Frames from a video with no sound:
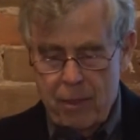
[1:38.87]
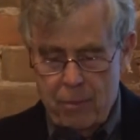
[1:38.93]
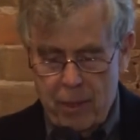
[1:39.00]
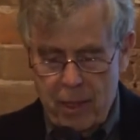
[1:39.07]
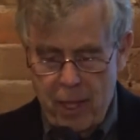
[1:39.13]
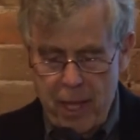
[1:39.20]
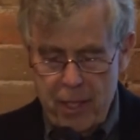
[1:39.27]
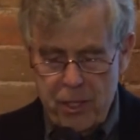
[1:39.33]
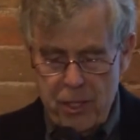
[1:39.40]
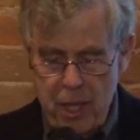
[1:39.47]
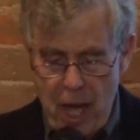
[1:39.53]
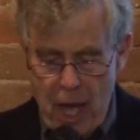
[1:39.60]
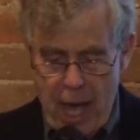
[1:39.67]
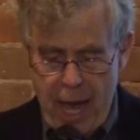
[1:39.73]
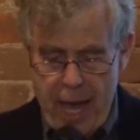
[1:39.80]
But at age
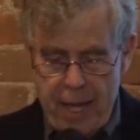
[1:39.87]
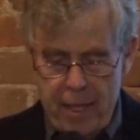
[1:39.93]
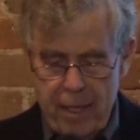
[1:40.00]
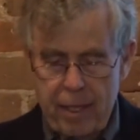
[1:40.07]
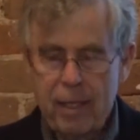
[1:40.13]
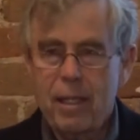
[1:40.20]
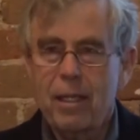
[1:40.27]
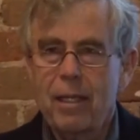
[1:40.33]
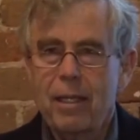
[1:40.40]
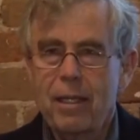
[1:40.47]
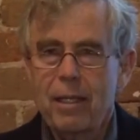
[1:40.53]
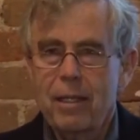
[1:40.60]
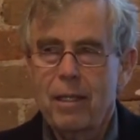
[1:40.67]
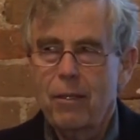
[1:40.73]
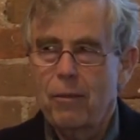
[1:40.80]
9,
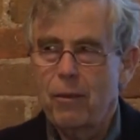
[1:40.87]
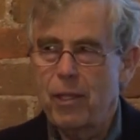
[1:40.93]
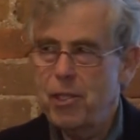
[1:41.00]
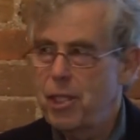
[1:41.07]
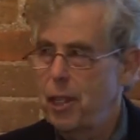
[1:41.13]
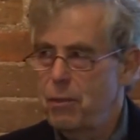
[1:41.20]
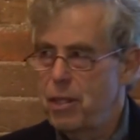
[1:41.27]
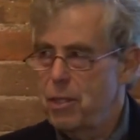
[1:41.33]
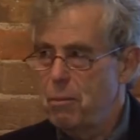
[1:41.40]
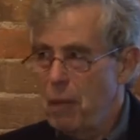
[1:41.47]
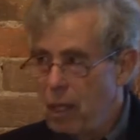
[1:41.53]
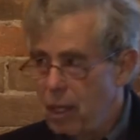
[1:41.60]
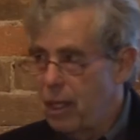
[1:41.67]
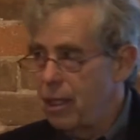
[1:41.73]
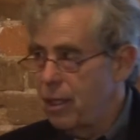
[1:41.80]
when she was
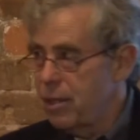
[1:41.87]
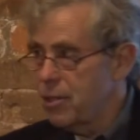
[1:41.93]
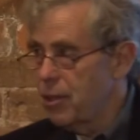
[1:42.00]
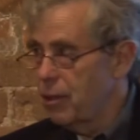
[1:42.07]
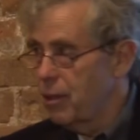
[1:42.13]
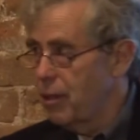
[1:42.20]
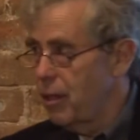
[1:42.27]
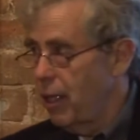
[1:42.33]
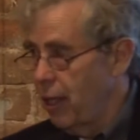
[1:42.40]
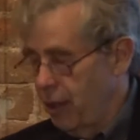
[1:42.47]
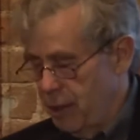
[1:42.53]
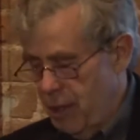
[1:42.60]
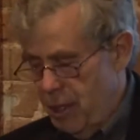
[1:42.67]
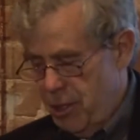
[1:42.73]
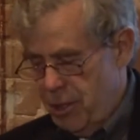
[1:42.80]
beginning to learn
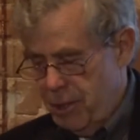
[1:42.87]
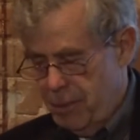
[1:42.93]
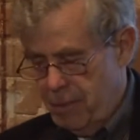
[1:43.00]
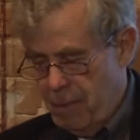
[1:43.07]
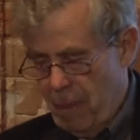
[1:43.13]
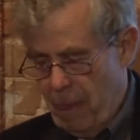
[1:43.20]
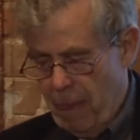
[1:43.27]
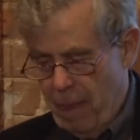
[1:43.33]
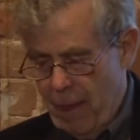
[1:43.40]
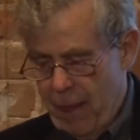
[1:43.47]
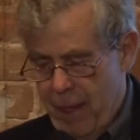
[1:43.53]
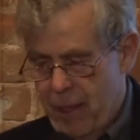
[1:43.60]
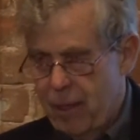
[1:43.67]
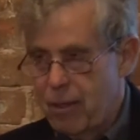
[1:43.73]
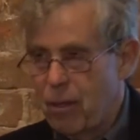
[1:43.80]
English,
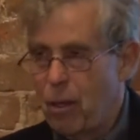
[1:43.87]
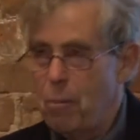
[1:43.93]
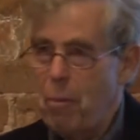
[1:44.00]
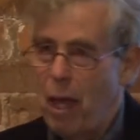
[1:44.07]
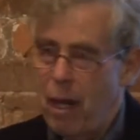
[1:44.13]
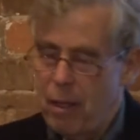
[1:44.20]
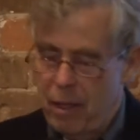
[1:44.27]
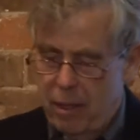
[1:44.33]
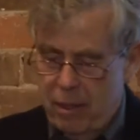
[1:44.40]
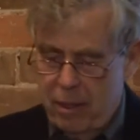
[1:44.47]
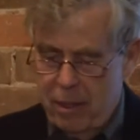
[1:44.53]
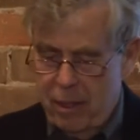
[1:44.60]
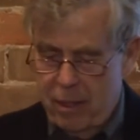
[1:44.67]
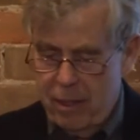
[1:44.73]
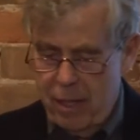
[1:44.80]
her
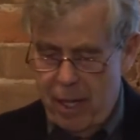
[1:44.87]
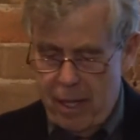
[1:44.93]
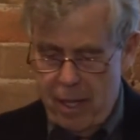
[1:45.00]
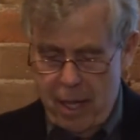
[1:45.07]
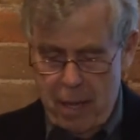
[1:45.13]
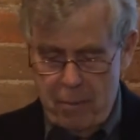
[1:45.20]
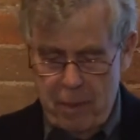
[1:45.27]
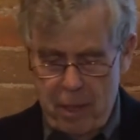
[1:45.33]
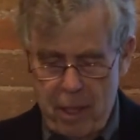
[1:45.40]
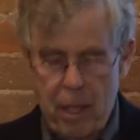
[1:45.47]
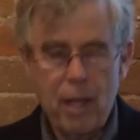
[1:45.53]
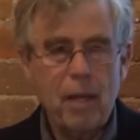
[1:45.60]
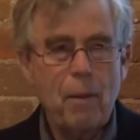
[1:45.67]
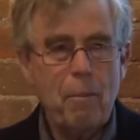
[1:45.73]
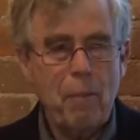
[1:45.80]
parents set up
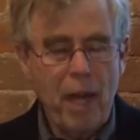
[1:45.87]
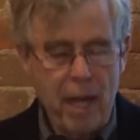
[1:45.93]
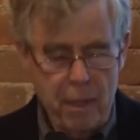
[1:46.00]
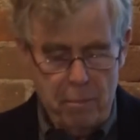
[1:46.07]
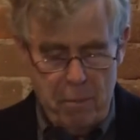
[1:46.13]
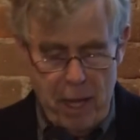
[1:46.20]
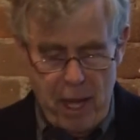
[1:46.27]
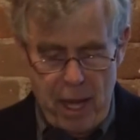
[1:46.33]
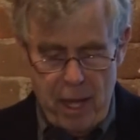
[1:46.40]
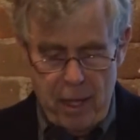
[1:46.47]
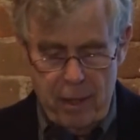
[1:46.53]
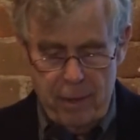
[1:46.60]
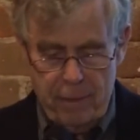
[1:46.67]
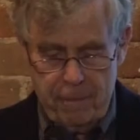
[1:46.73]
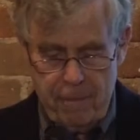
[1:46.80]
a pen
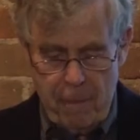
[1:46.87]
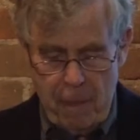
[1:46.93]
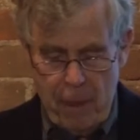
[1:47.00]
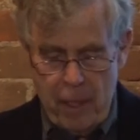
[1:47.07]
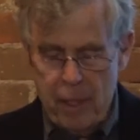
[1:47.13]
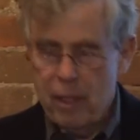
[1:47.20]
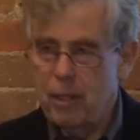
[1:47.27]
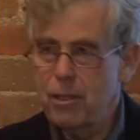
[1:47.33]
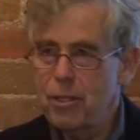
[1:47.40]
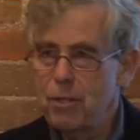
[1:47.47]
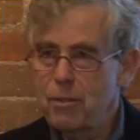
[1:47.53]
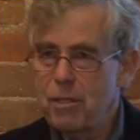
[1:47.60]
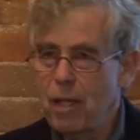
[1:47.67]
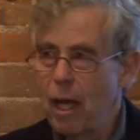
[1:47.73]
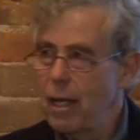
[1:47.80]
pal in
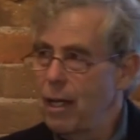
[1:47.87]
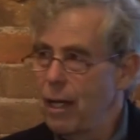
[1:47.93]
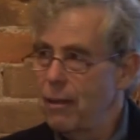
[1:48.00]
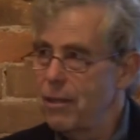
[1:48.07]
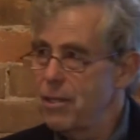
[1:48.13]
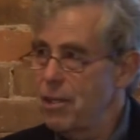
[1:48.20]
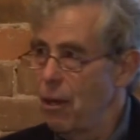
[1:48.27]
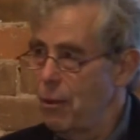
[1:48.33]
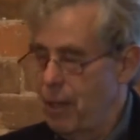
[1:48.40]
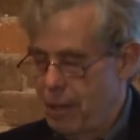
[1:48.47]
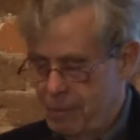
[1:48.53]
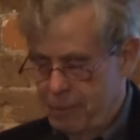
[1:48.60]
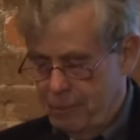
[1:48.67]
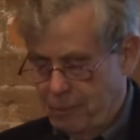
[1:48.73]
Tucson, Arizona.